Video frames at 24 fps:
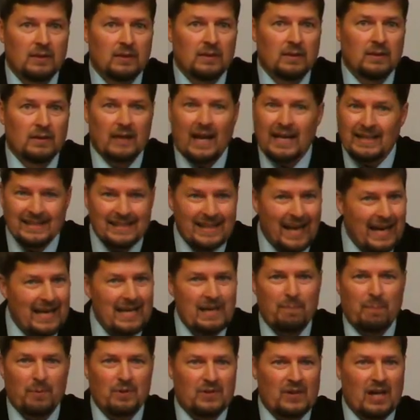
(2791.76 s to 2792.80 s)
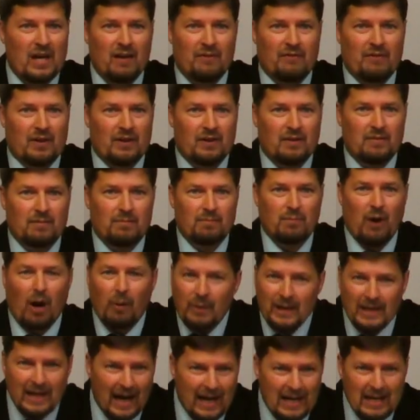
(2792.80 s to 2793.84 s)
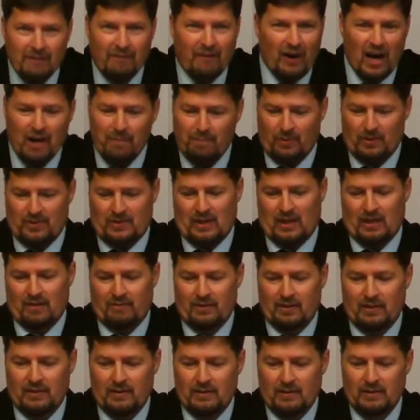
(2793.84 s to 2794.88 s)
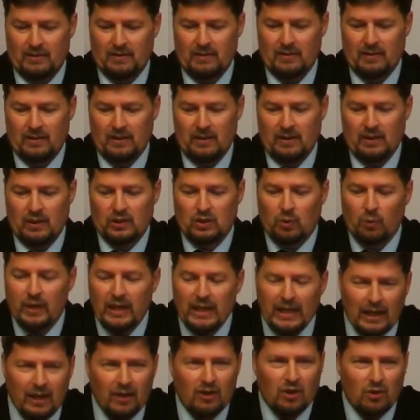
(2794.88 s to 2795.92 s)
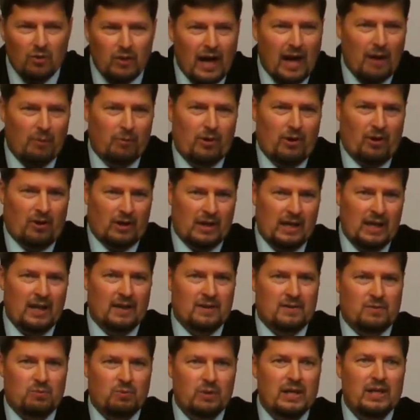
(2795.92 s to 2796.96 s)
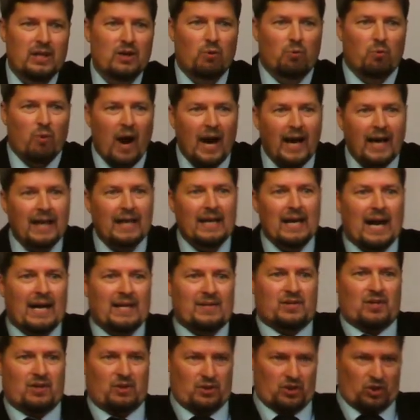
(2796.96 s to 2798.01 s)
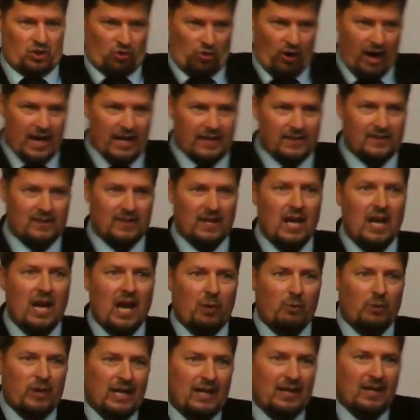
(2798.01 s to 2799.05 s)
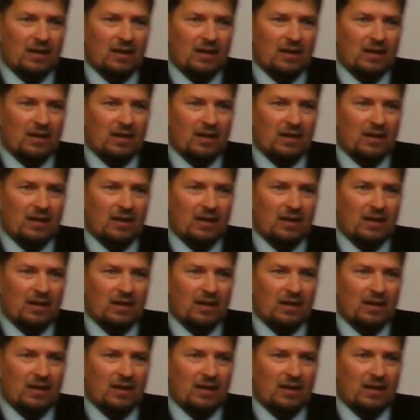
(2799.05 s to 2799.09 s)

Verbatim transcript: That's 90% of it, probably 95% of it. So we need to do that with our kids. We need to recognize their strengths, and we need to